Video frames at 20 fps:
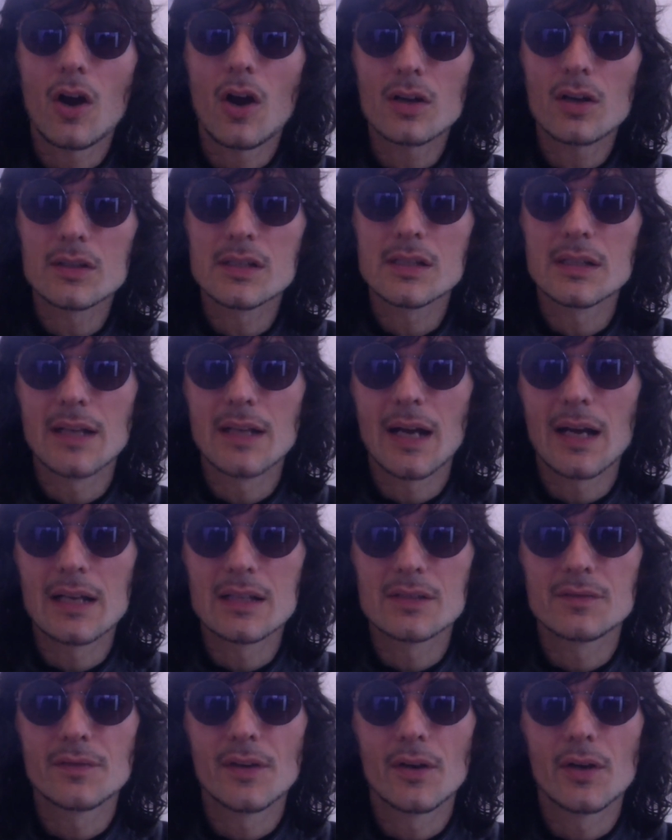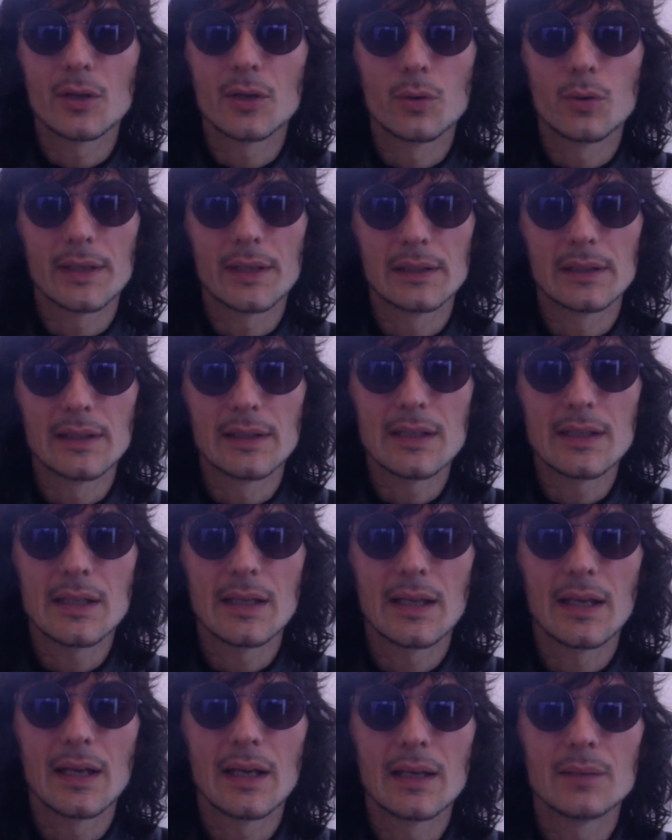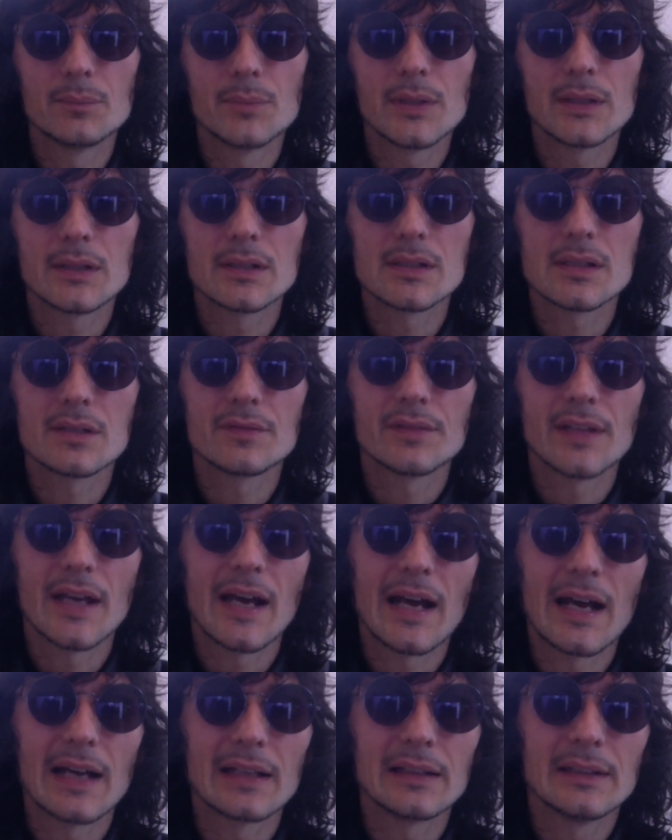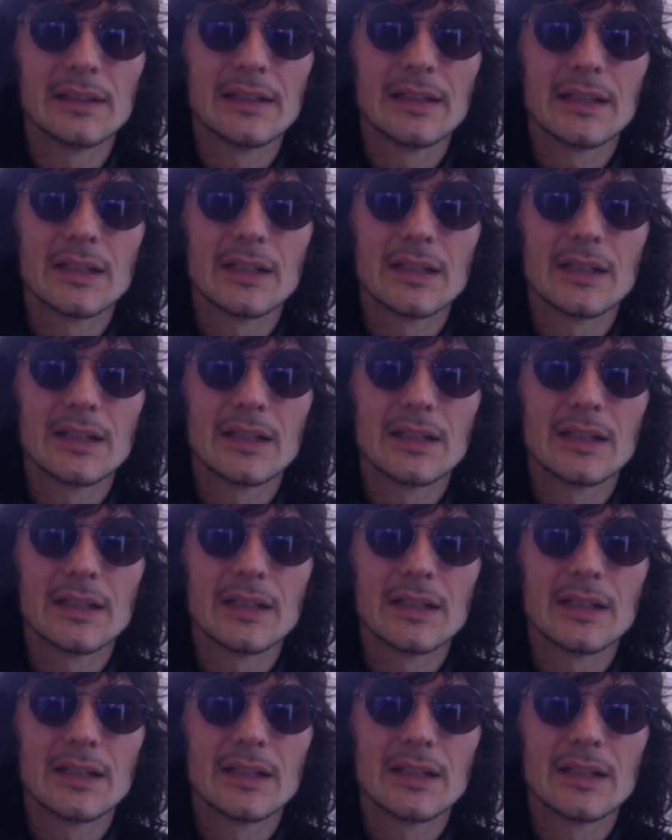oxidize very quickly, and because of that,